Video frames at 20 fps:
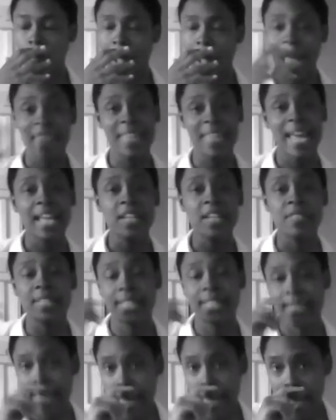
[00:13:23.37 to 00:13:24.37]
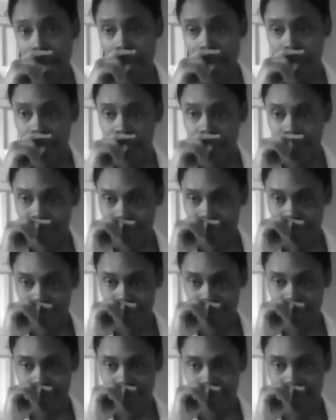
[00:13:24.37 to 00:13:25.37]
at the end of the day,
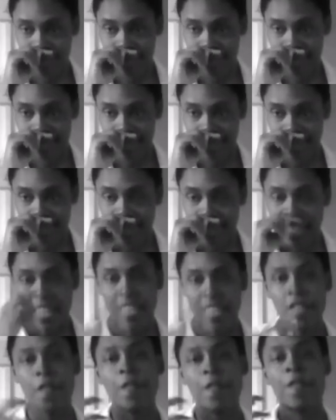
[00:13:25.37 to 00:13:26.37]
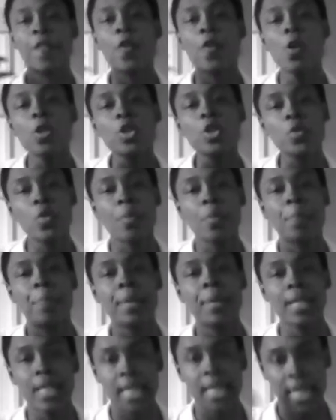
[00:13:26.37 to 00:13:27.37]
the
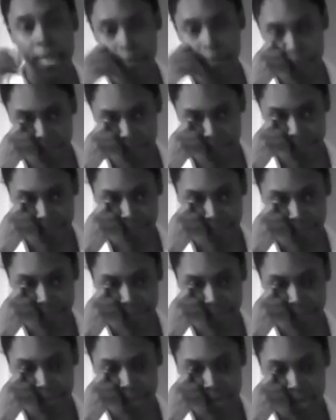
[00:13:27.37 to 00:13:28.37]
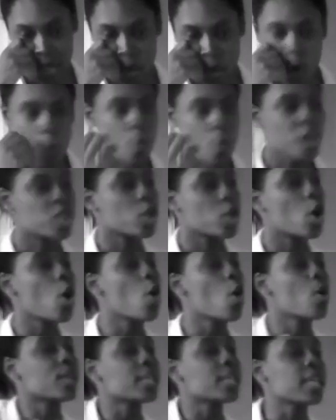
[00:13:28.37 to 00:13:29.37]
vulnerability which
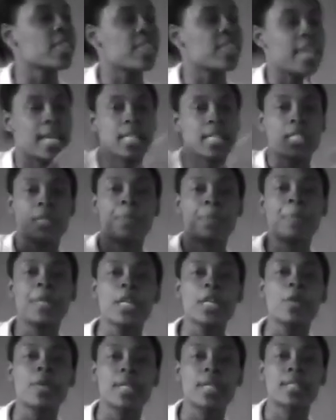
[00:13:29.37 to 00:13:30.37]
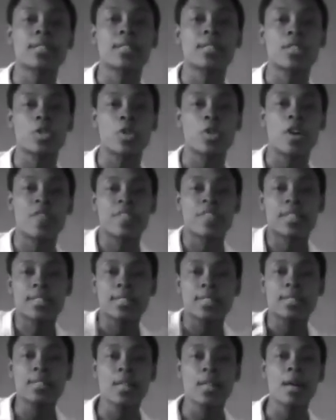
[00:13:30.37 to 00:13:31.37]
only the experiencer of the
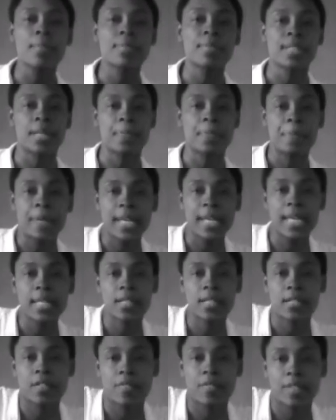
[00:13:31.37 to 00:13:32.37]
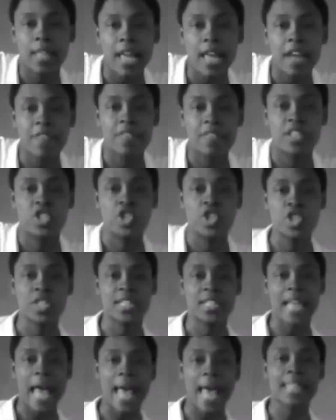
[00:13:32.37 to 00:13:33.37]
slums and pains of life that
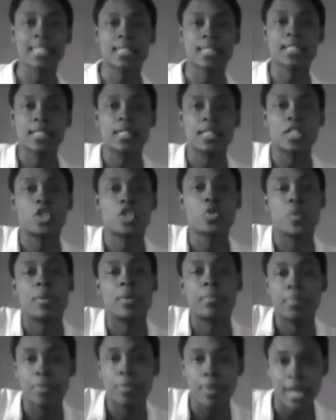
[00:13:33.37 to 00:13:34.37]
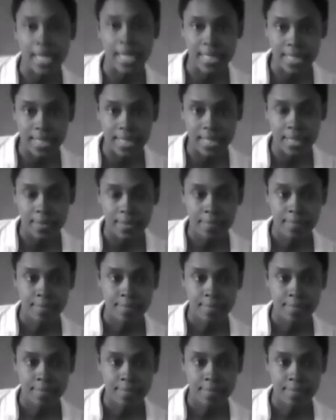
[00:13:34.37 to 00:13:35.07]
Jesus asks us to embrace